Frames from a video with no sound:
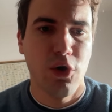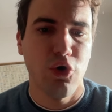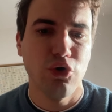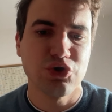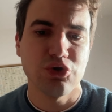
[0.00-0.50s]

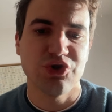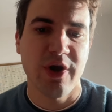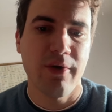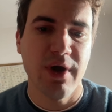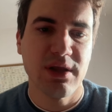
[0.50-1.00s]
Also
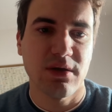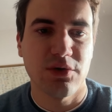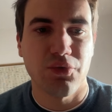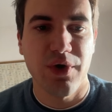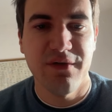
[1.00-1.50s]
generate
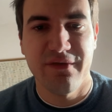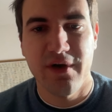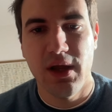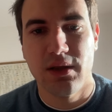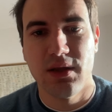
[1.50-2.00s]
3
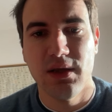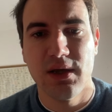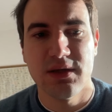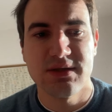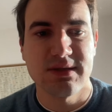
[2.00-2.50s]
fake
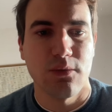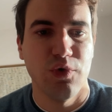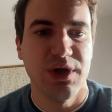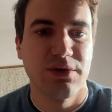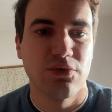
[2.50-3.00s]
tickets
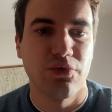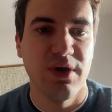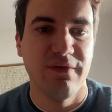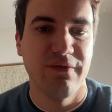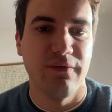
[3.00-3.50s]
with
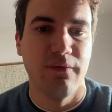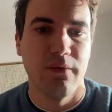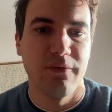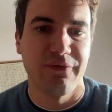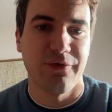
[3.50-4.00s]
3
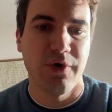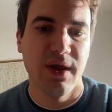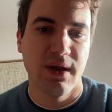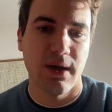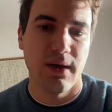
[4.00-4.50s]

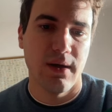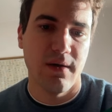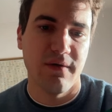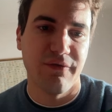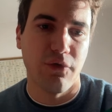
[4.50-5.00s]
fake
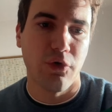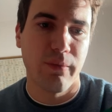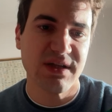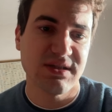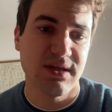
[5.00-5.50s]

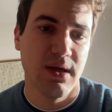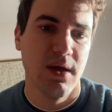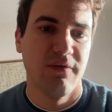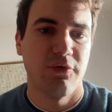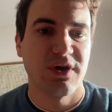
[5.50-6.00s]
formats.
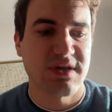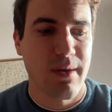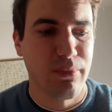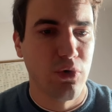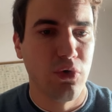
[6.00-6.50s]
For
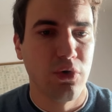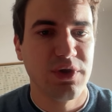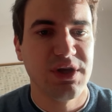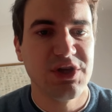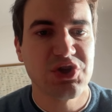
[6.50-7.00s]
example,
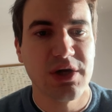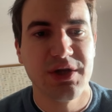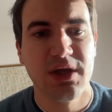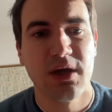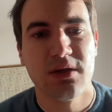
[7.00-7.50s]
the initial
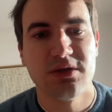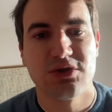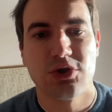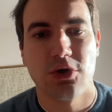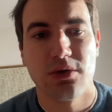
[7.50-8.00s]
ticket is
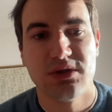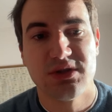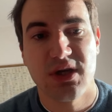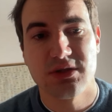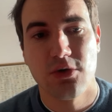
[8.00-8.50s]

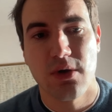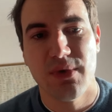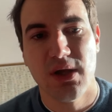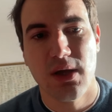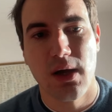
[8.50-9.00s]
just going to
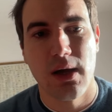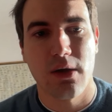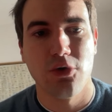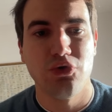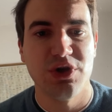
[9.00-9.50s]
be a
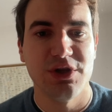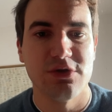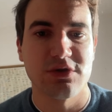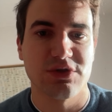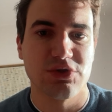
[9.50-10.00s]

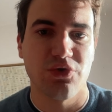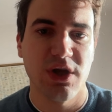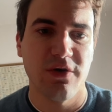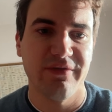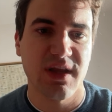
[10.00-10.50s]
continuous
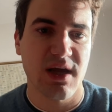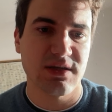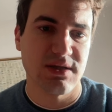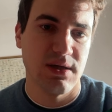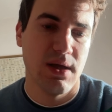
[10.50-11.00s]
string of
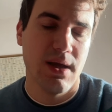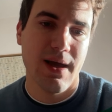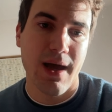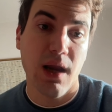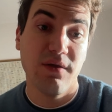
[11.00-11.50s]
text,
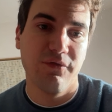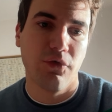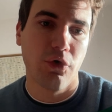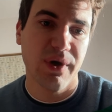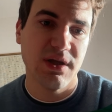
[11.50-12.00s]
and the
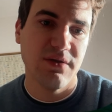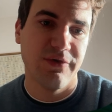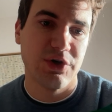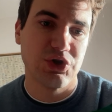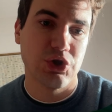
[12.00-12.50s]
formatted
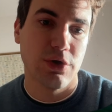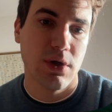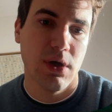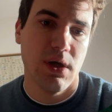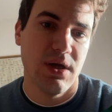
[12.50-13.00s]
version
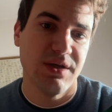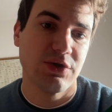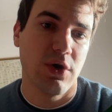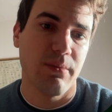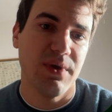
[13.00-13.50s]
is
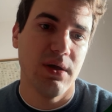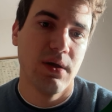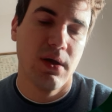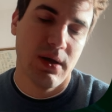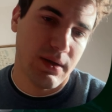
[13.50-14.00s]
going to be
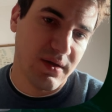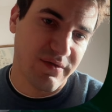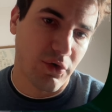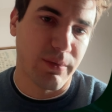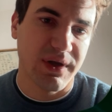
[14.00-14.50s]
the
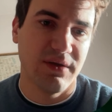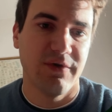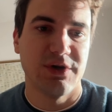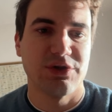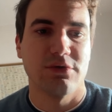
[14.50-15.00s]
formatted
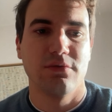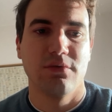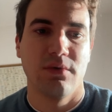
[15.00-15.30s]
version.